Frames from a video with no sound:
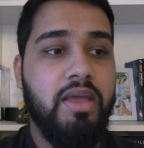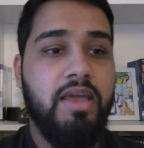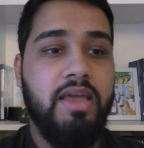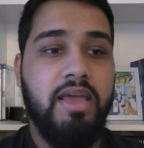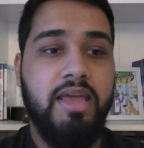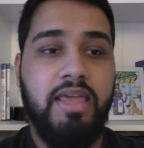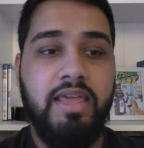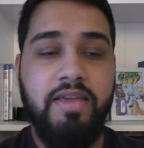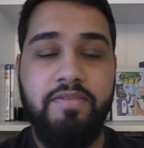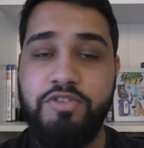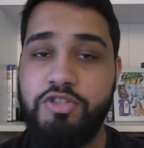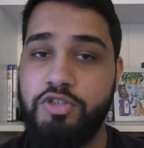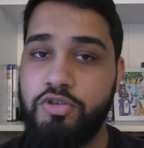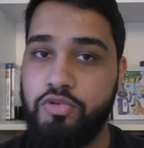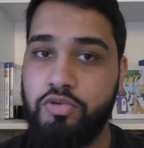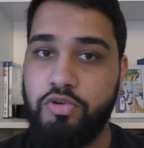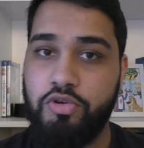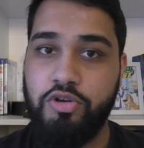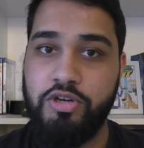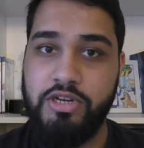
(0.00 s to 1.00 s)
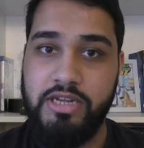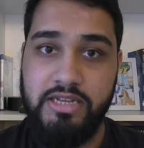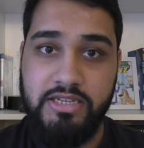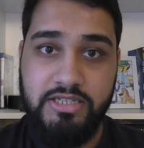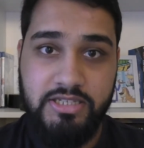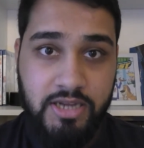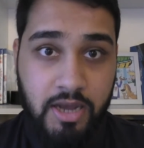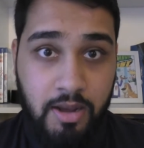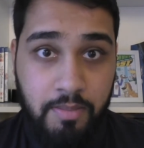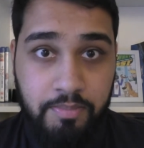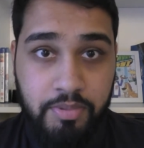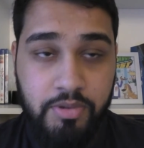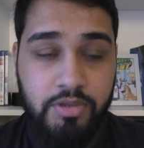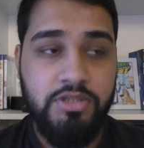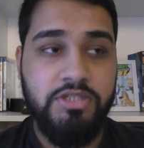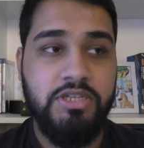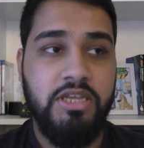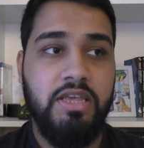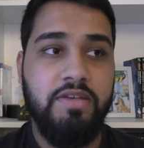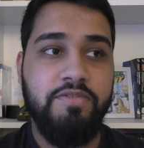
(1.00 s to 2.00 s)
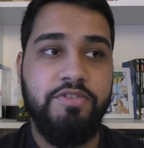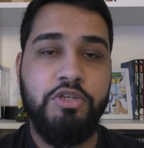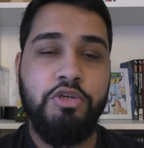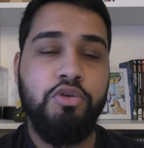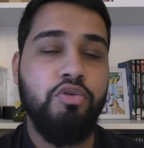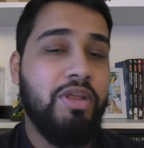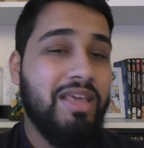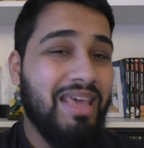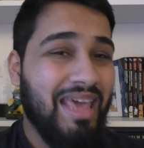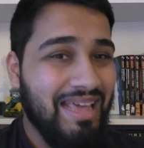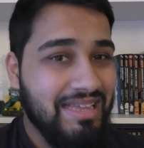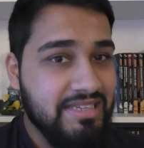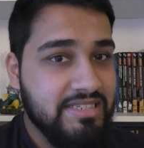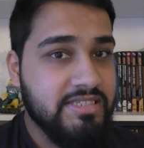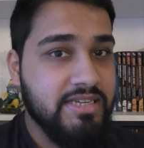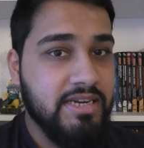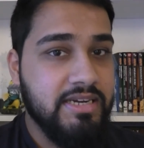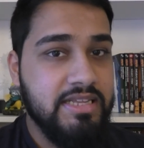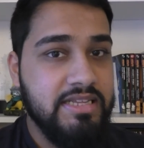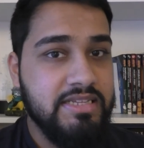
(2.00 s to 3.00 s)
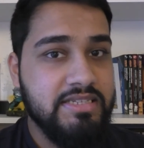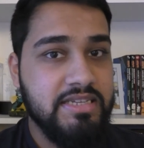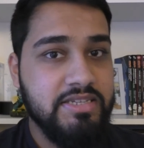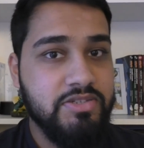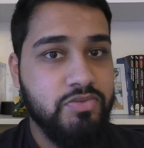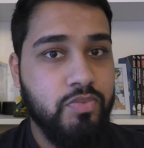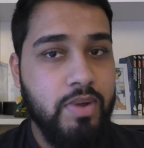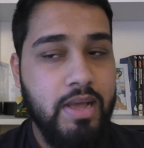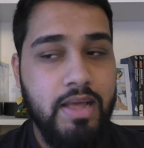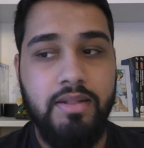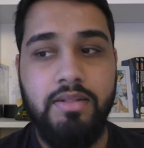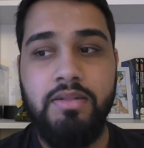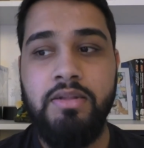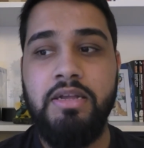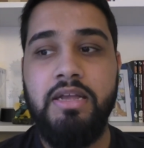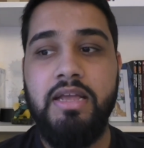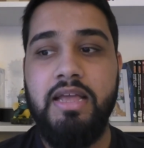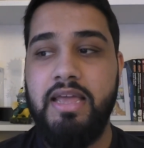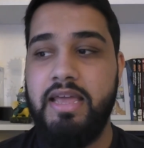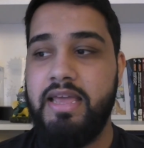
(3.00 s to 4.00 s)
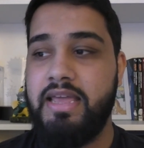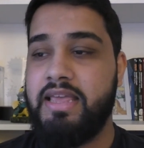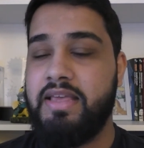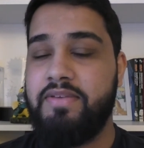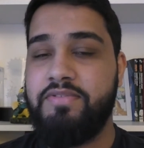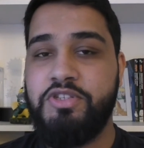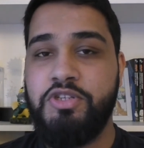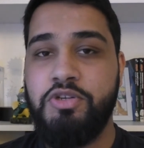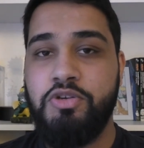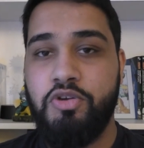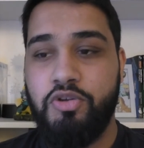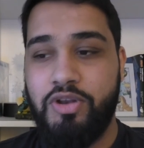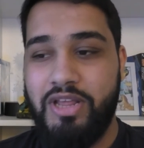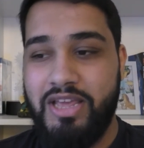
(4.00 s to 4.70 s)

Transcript: It gives you good examples, it gives you good case studies as well, it gives you good